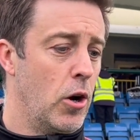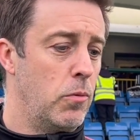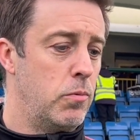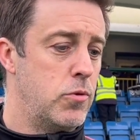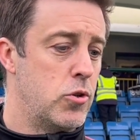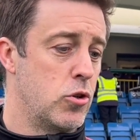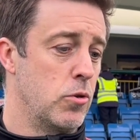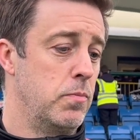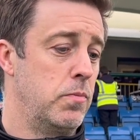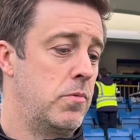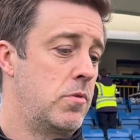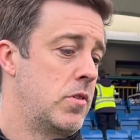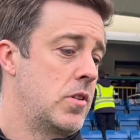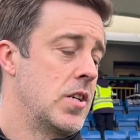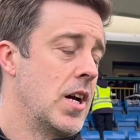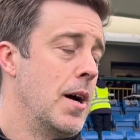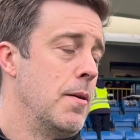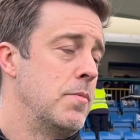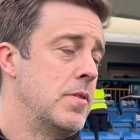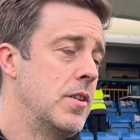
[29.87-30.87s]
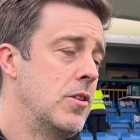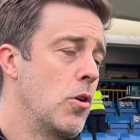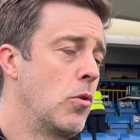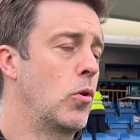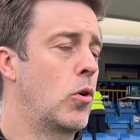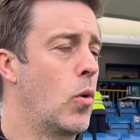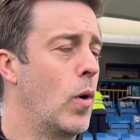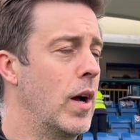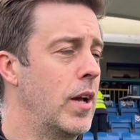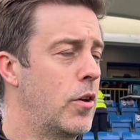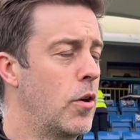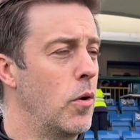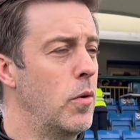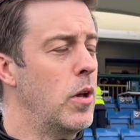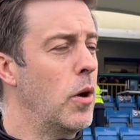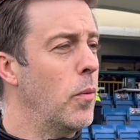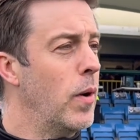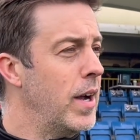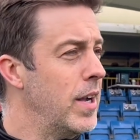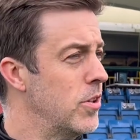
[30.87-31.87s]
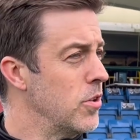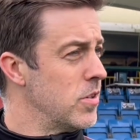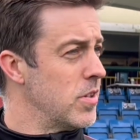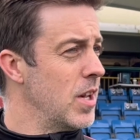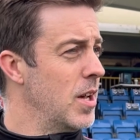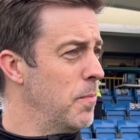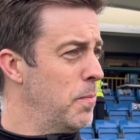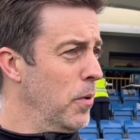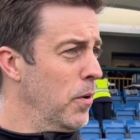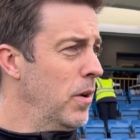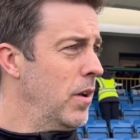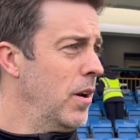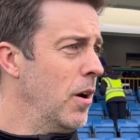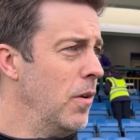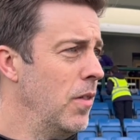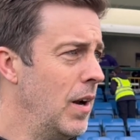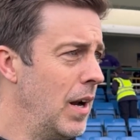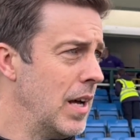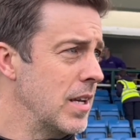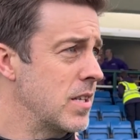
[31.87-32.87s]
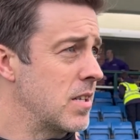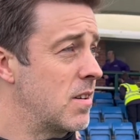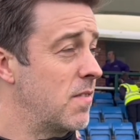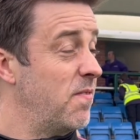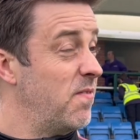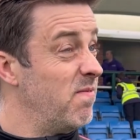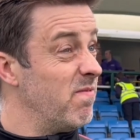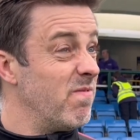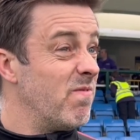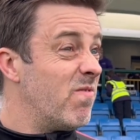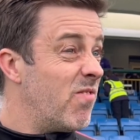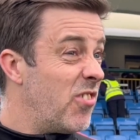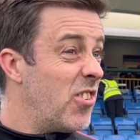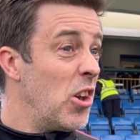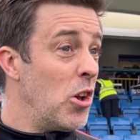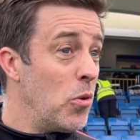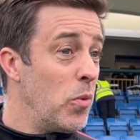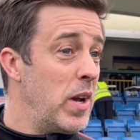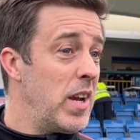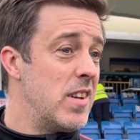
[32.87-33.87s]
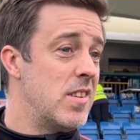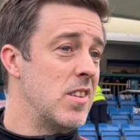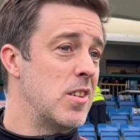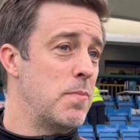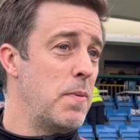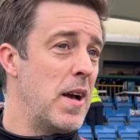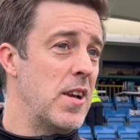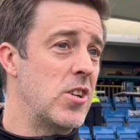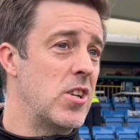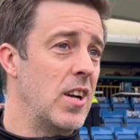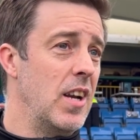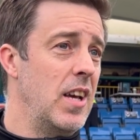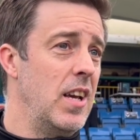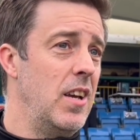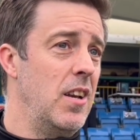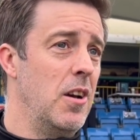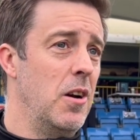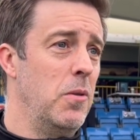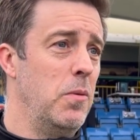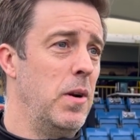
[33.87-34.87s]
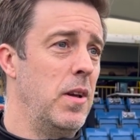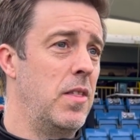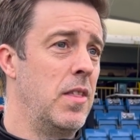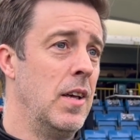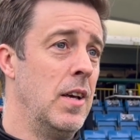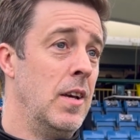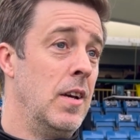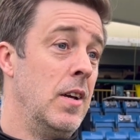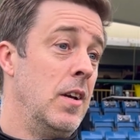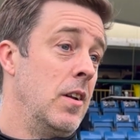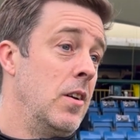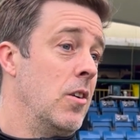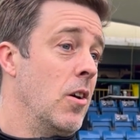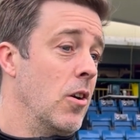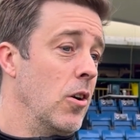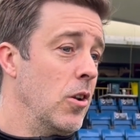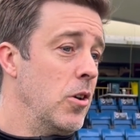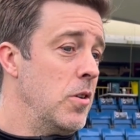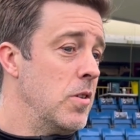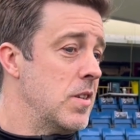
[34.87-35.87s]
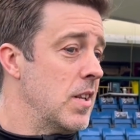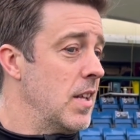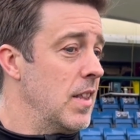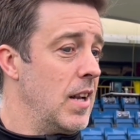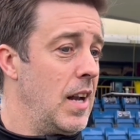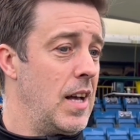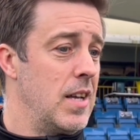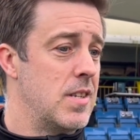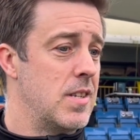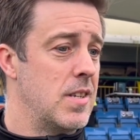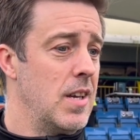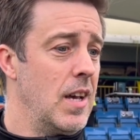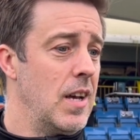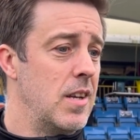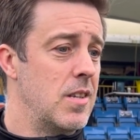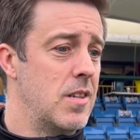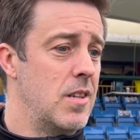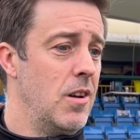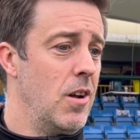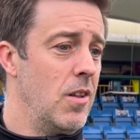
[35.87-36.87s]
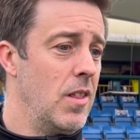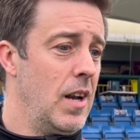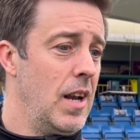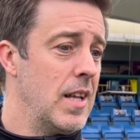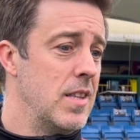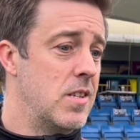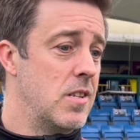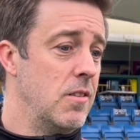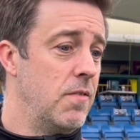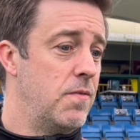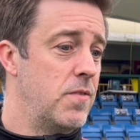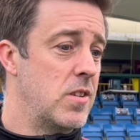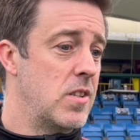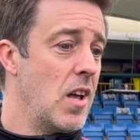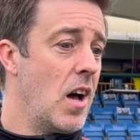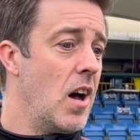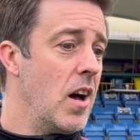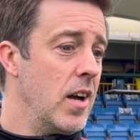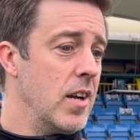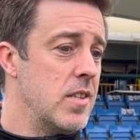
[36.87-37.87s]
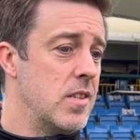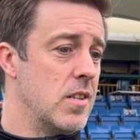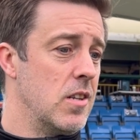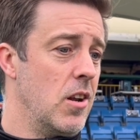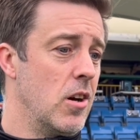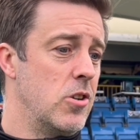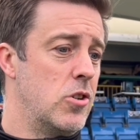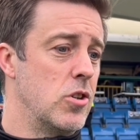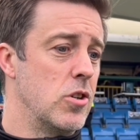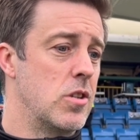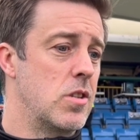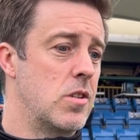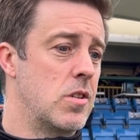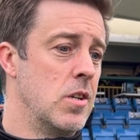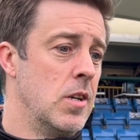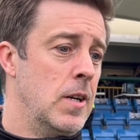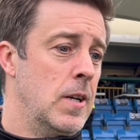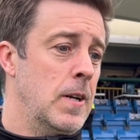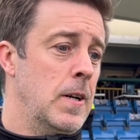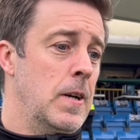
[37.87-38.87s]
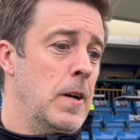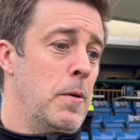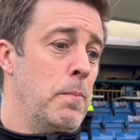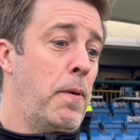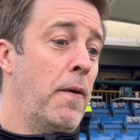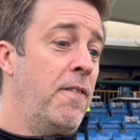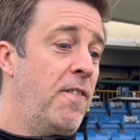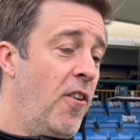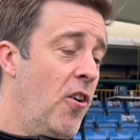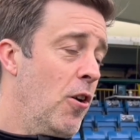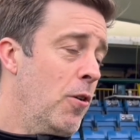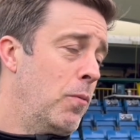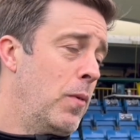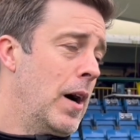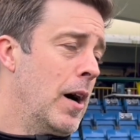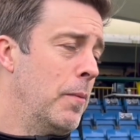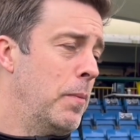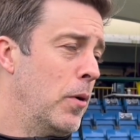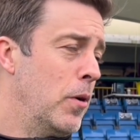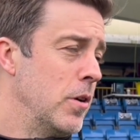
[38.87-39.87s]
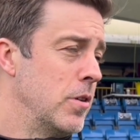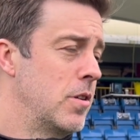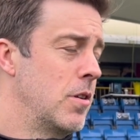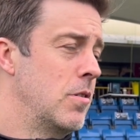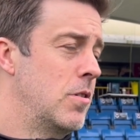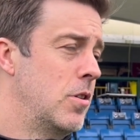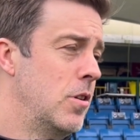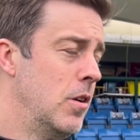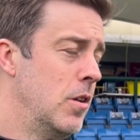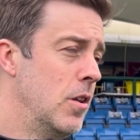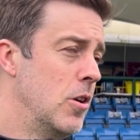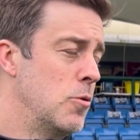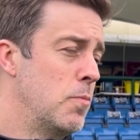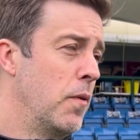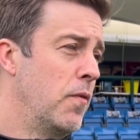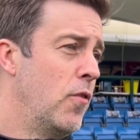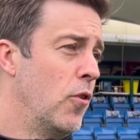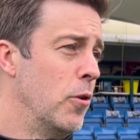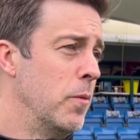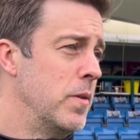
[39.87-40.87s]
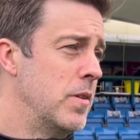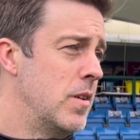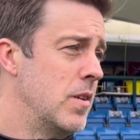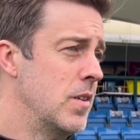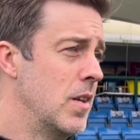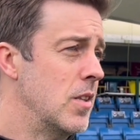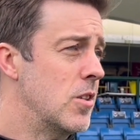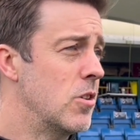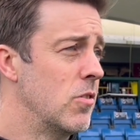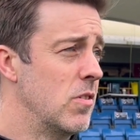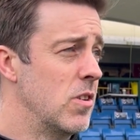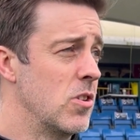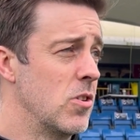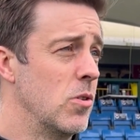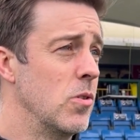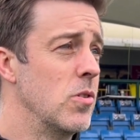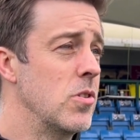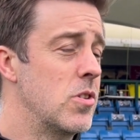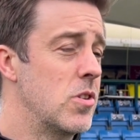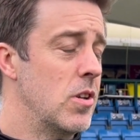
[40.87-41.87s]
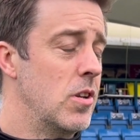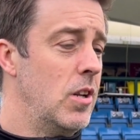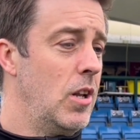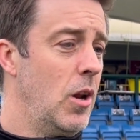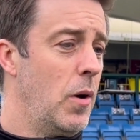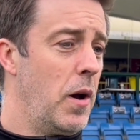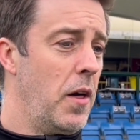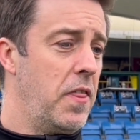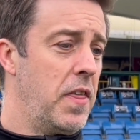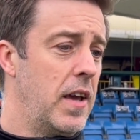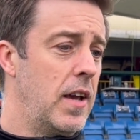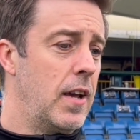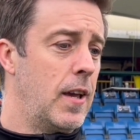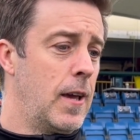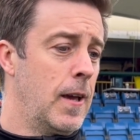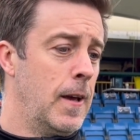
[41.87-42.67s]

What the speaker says: sometimes it don't quite go your way, does it? But the last few weeks, especially, with not losing in the last 6, the lads have started to not just perform well, but also turn those performances into results. And I think